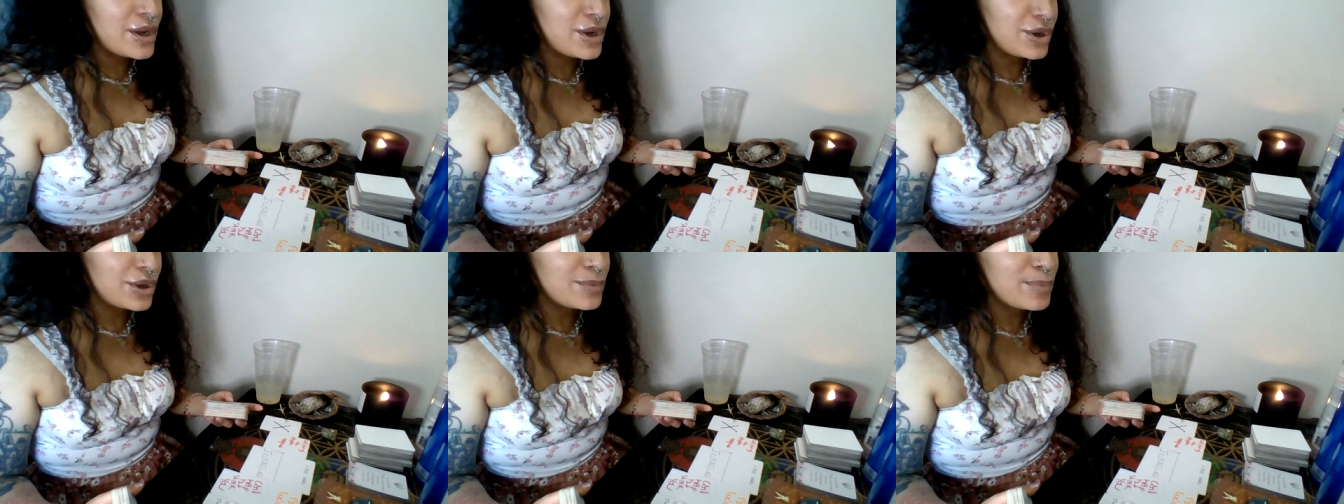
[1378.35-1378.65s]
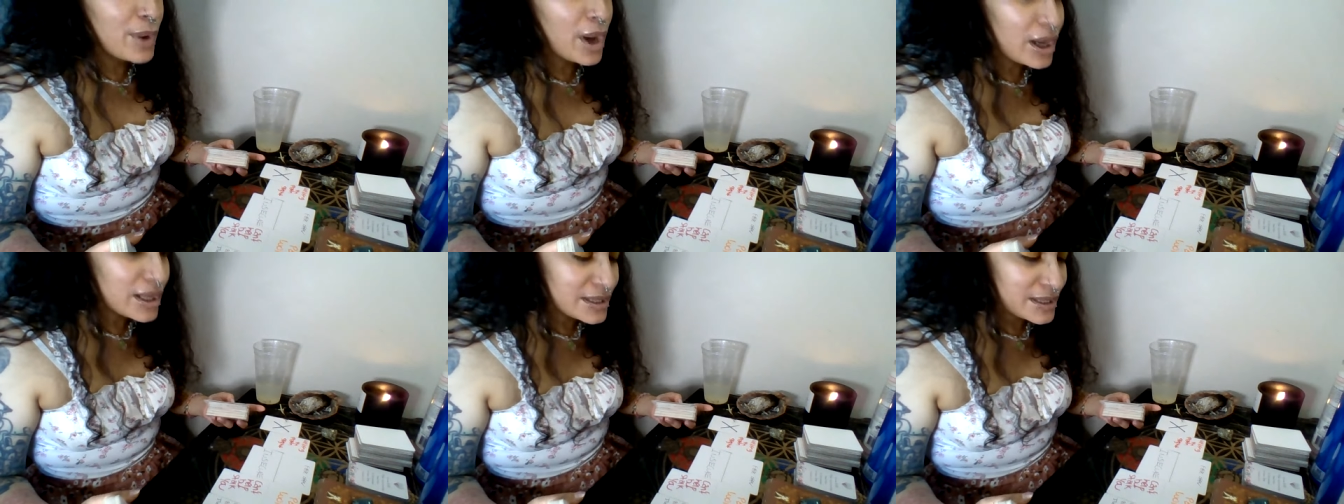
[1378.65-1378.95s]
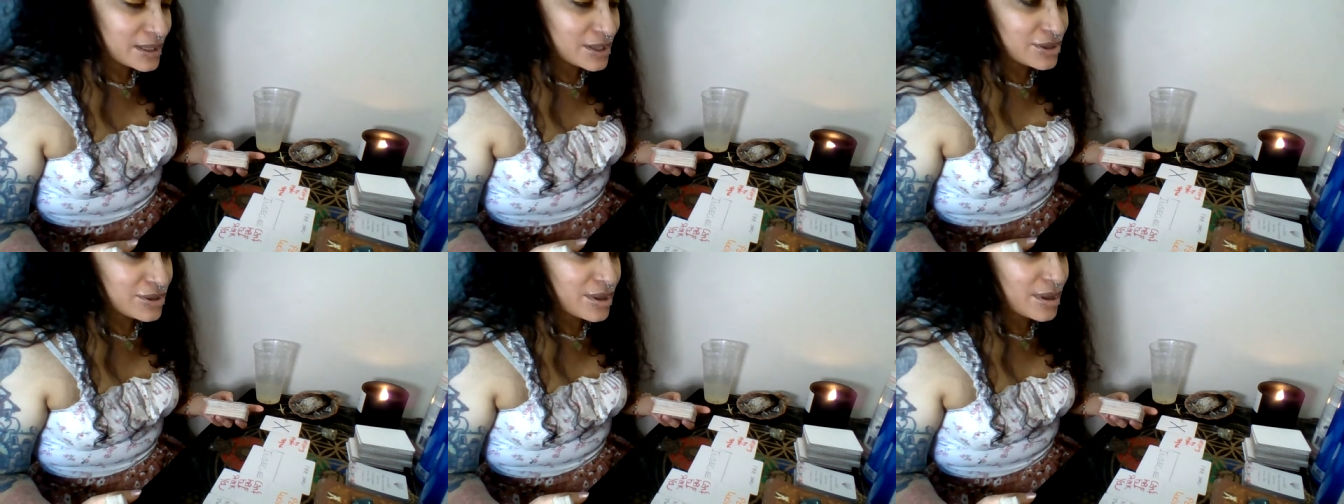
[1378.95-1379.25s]
your
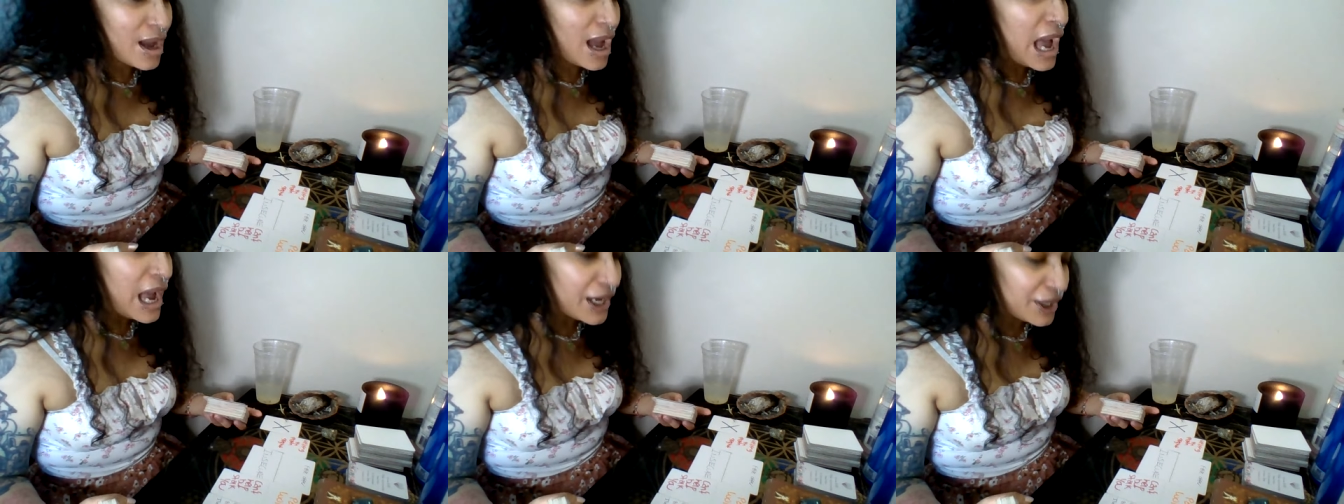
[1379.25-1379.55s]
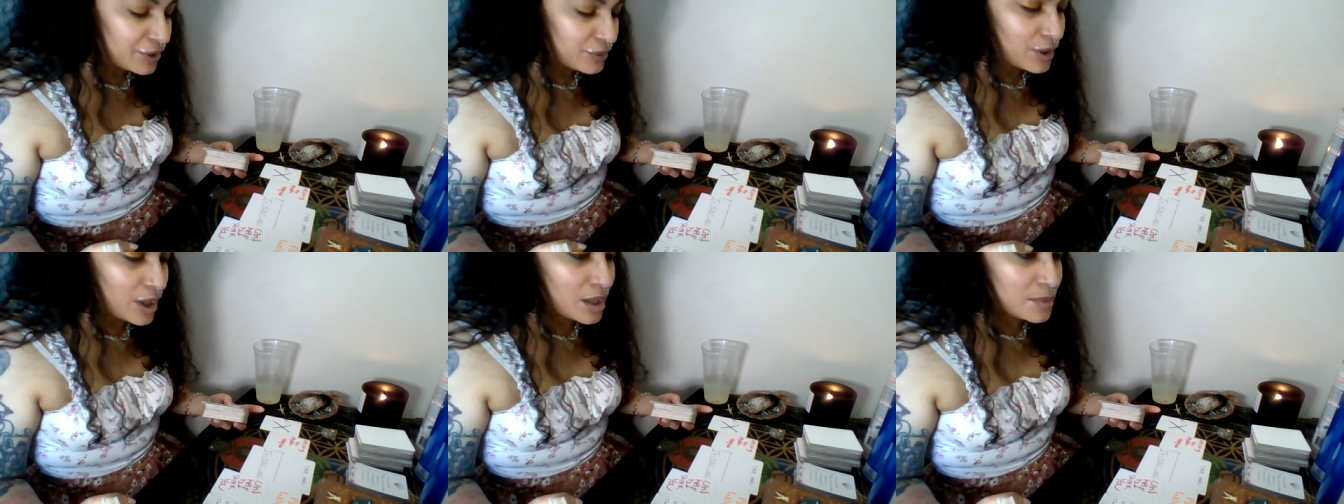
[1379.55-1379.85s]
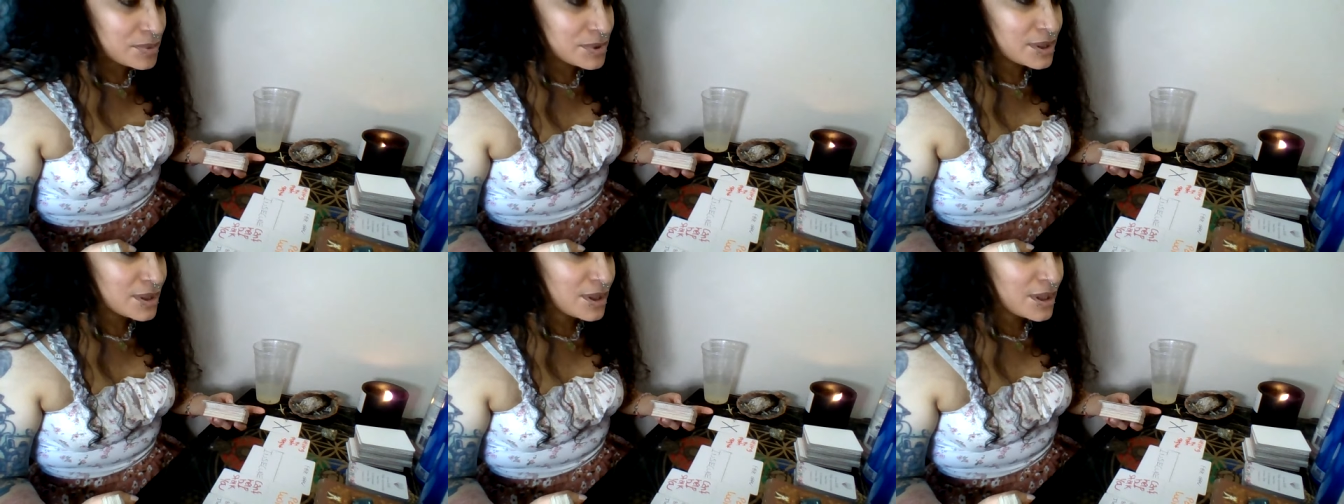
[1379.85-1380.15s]
bosses, the higher
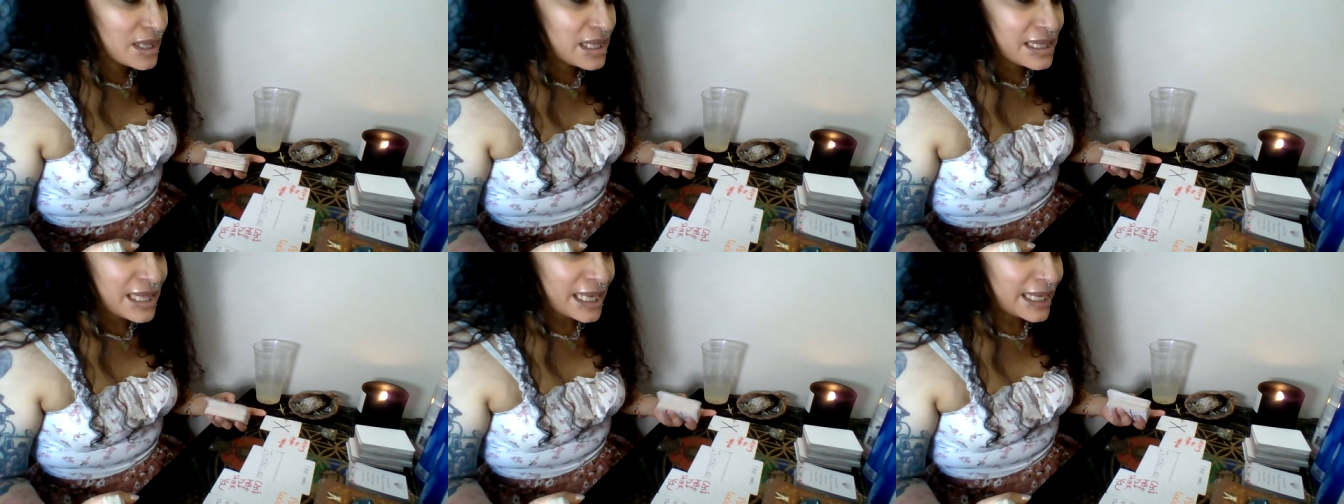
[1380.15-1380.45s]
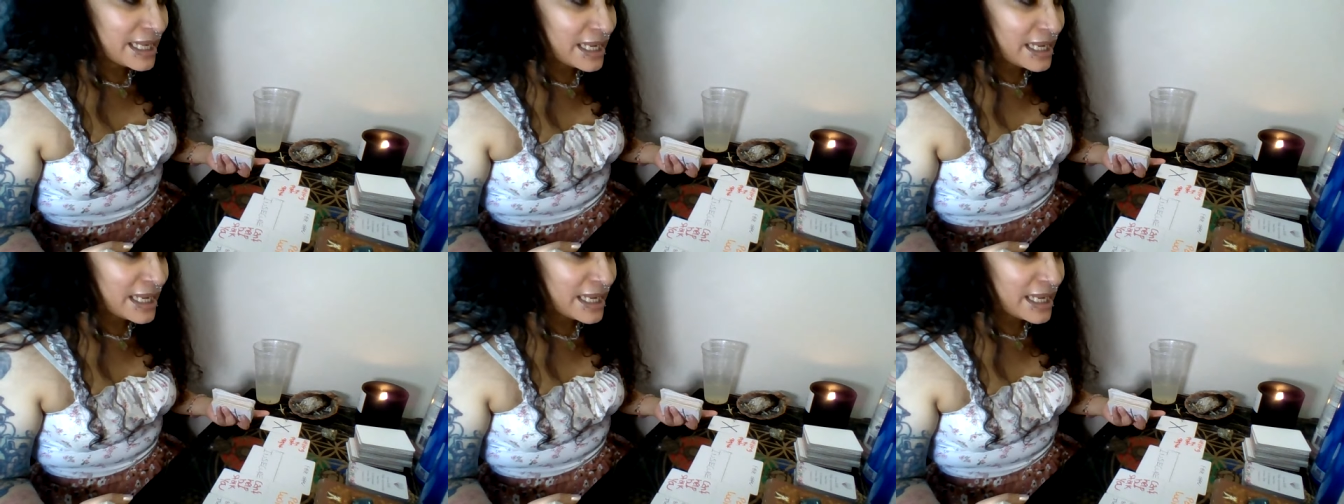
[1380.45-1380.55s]
ups. That